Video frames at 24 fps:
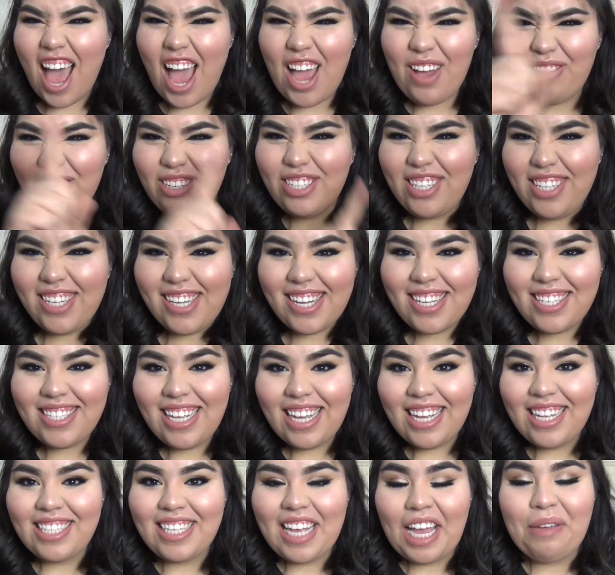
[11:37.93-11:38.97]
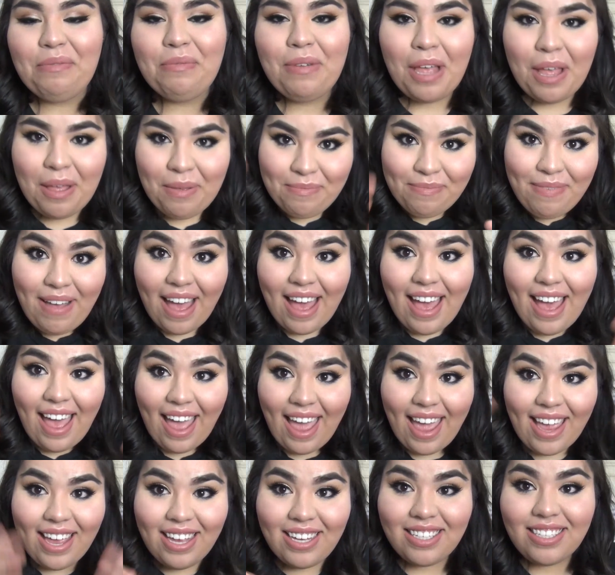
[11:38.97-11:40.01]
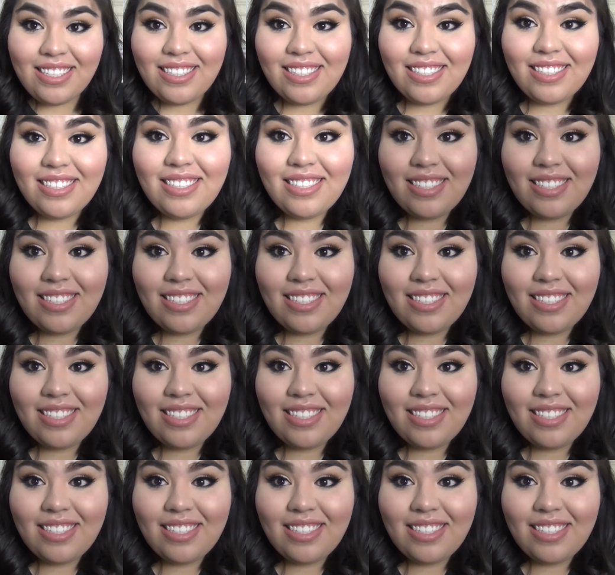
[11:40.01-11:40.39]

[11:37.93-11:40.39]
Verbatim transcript: I will see you guys next time. Bye.